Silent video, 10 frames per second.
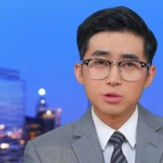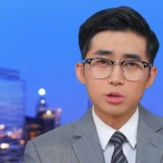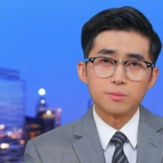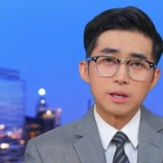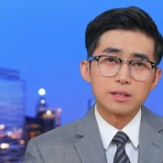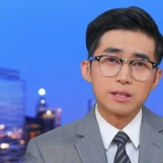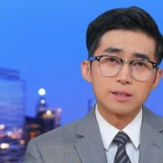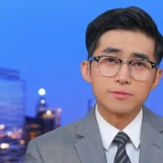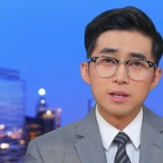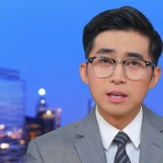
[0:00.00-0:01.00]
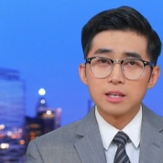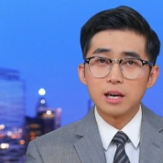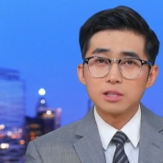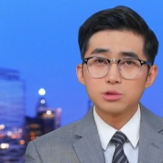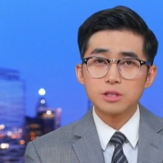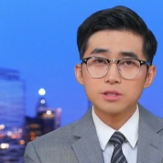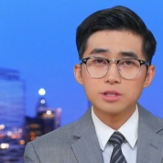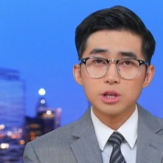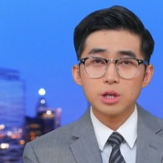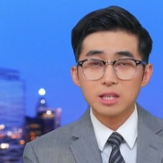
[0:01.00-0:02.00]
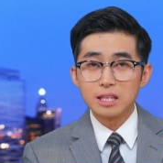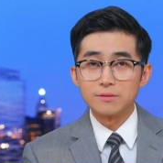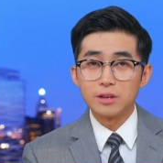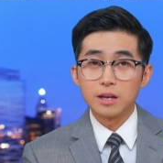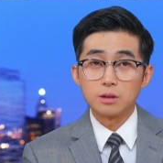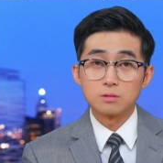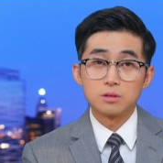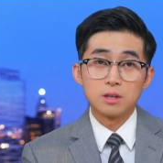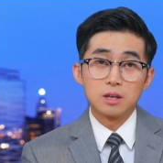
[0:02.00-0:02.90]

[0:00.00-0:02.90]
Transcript: Tsukerman if countries could leave NATO.